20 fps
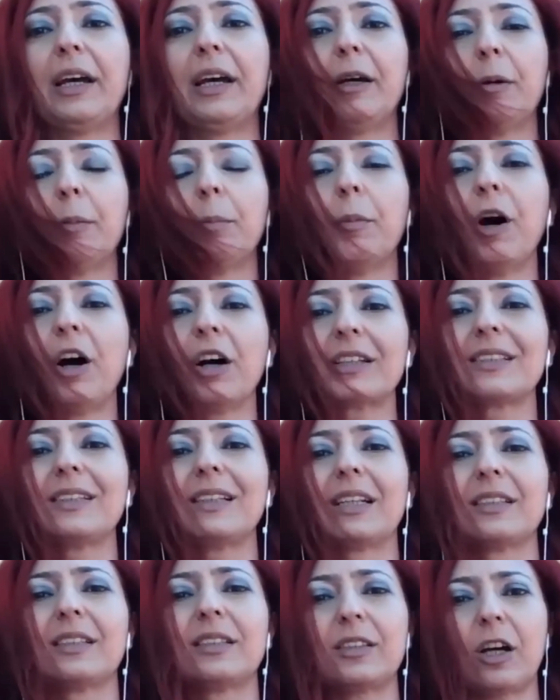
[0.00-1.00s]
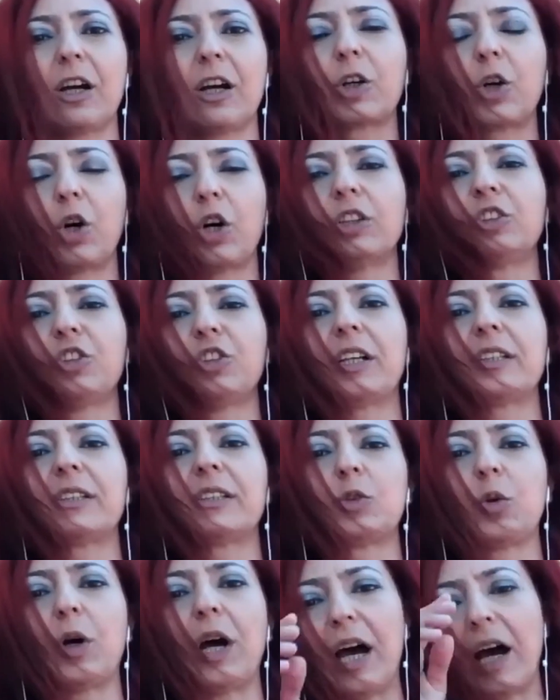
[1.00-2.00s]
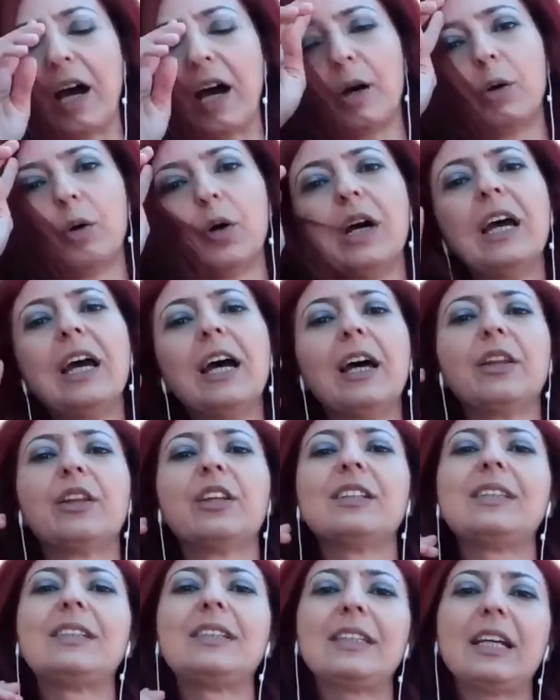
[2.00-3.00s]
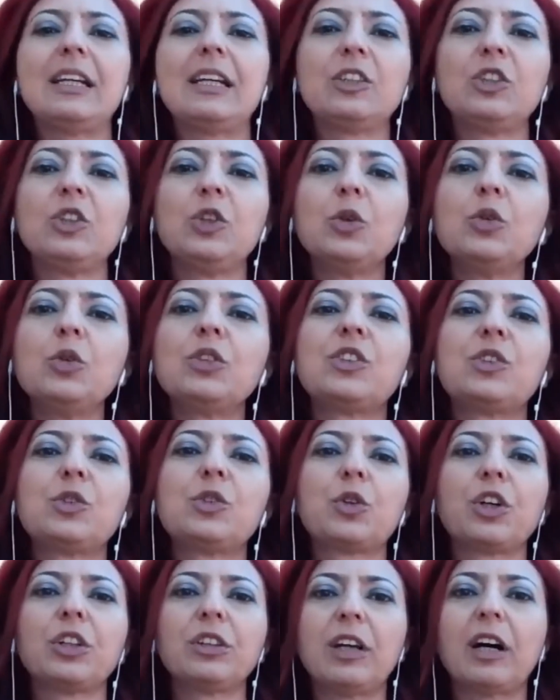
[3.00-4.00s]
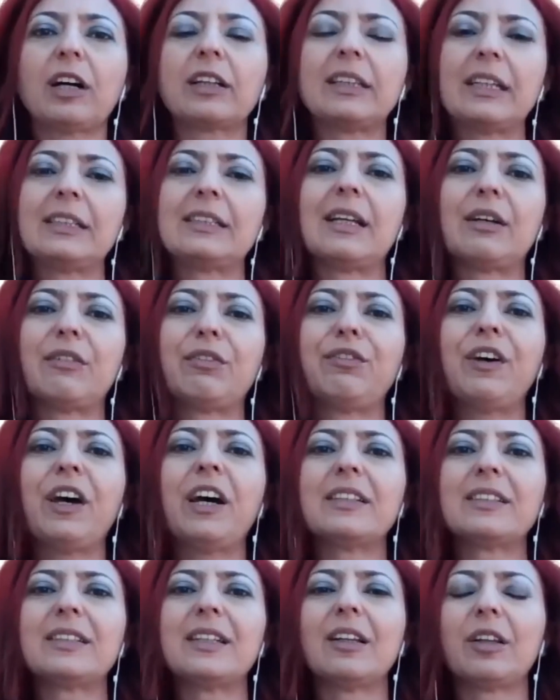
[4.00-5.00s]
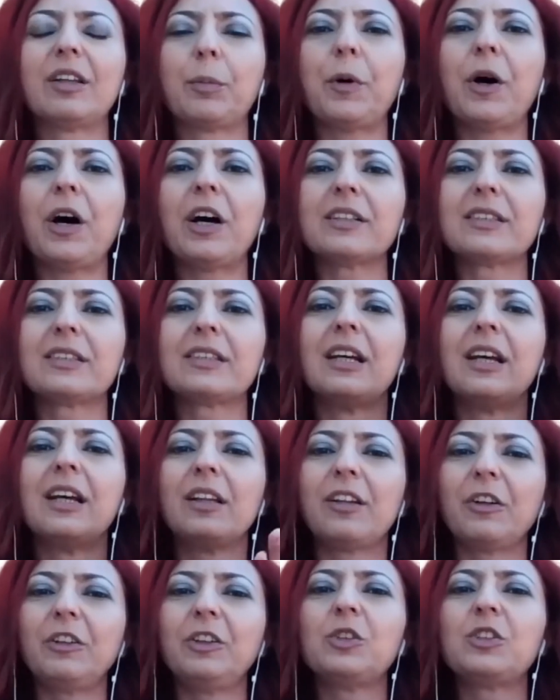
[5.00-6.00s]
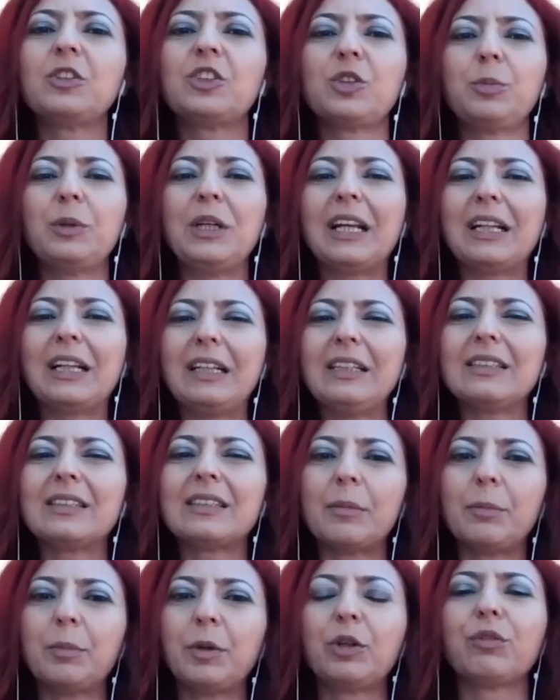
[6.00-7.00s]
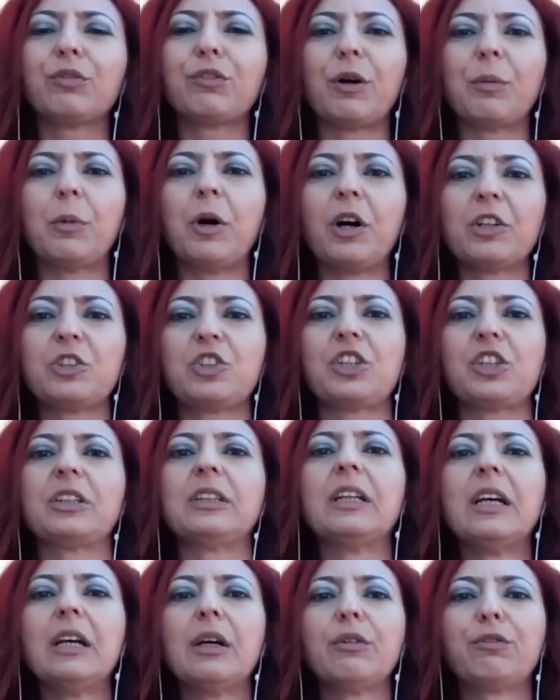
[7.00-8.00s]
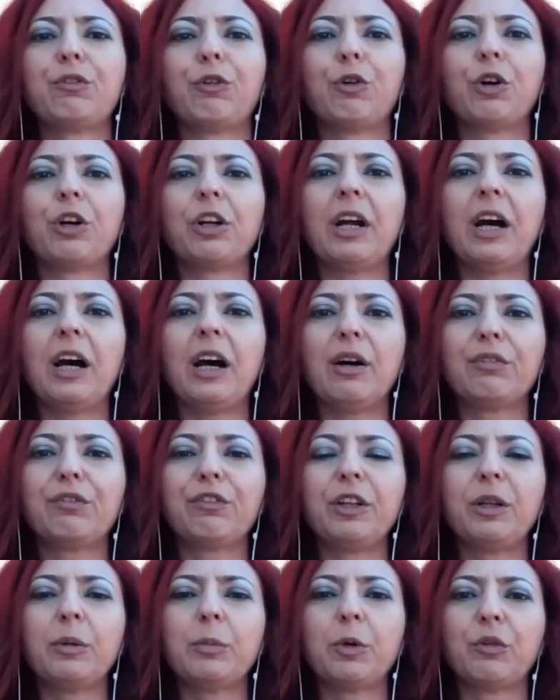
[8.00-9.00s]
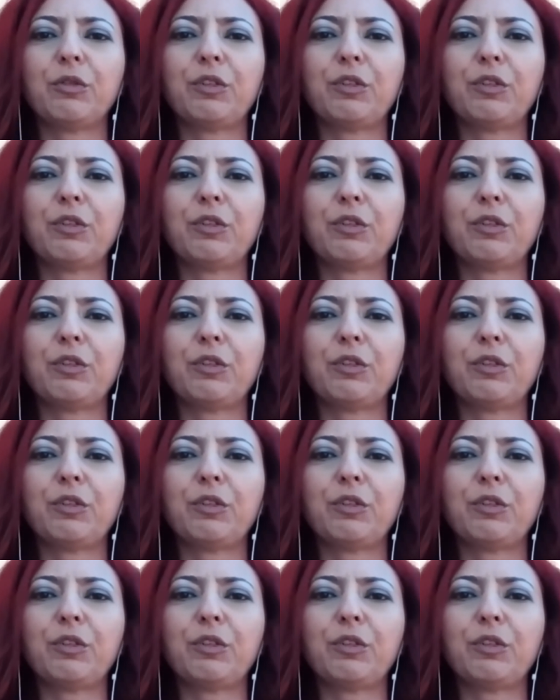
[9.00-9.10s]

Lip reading: marks a stark contrast to how the state used to conduct its affairs. In the past, there used to be at least a bit of a margin for freedom of